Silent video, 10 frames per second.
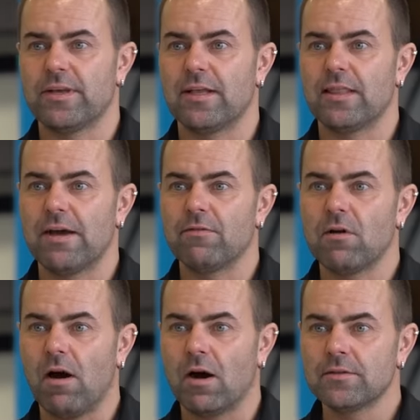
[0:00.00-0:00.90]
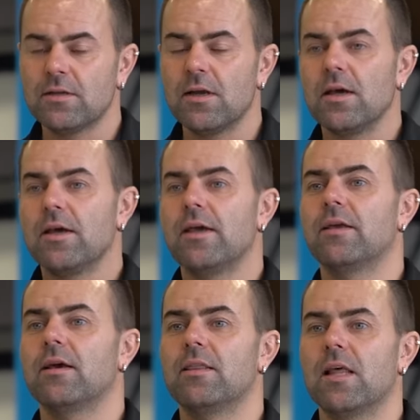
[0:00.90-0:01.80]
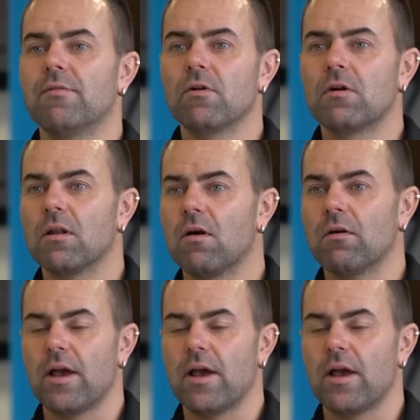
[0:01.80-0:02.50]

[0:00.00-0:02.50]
it can never harden, it can never clog